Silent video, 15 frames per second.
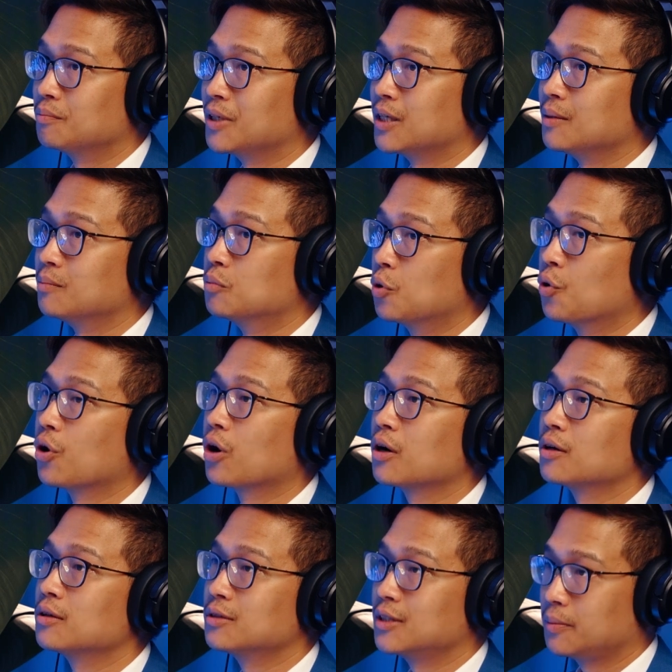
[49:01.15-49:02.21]
be
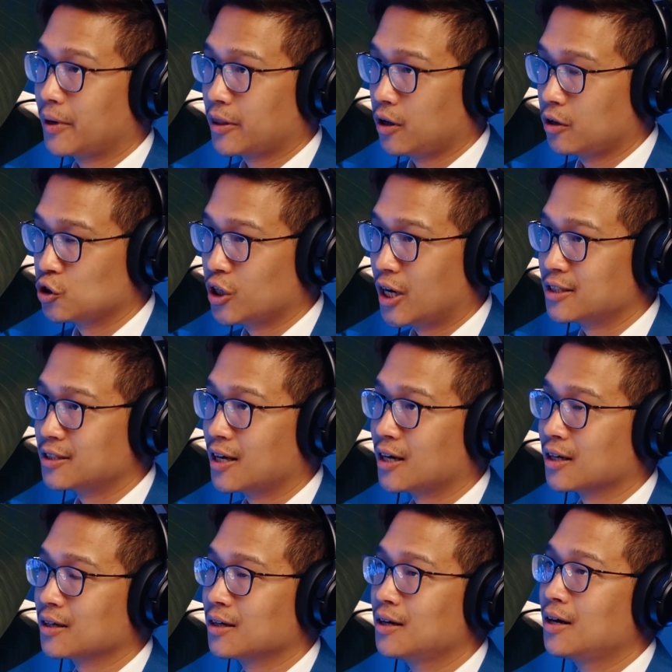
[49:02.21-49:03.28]
more
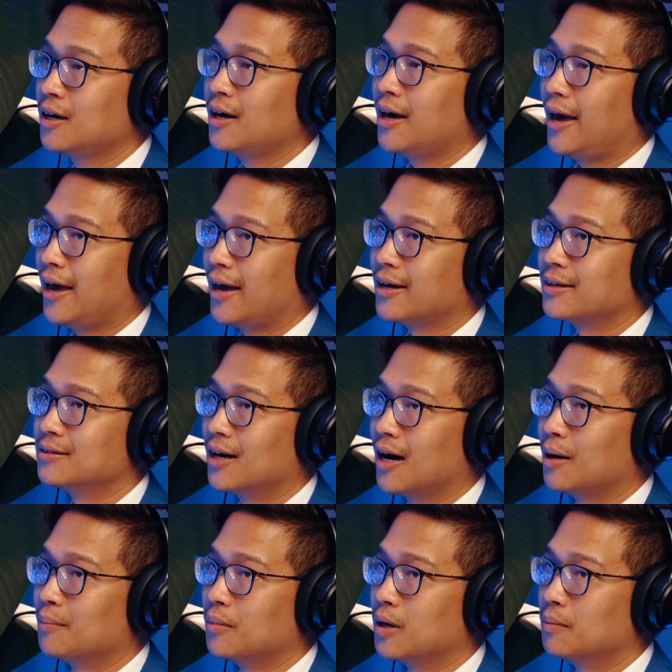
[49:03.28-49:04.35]
depathologizing and
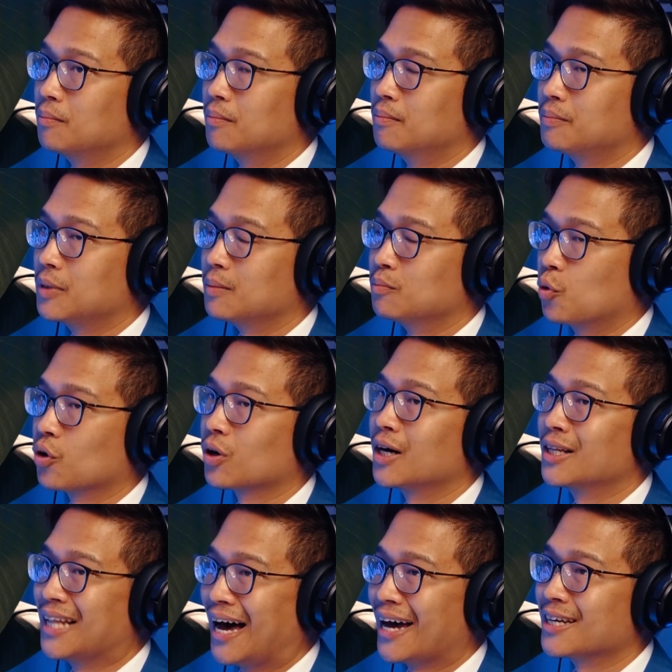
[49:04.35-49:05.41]
be more
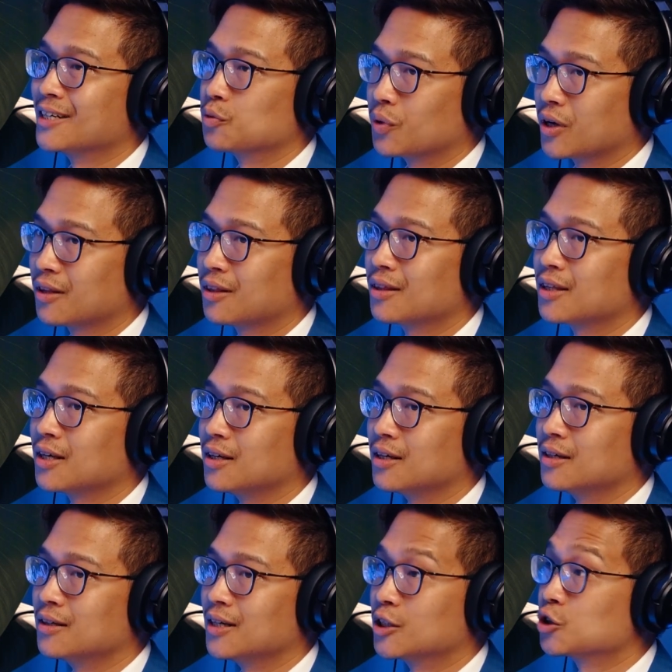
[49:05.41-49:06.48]
aligned with
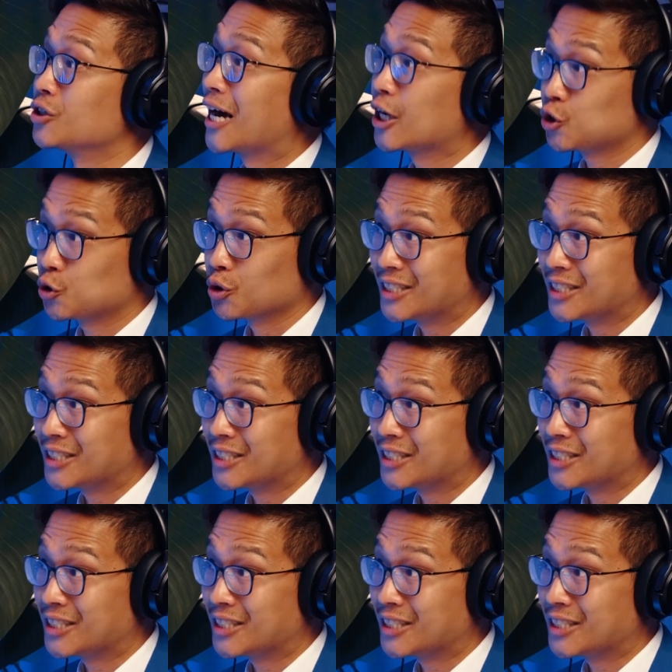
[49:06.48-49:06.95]
the international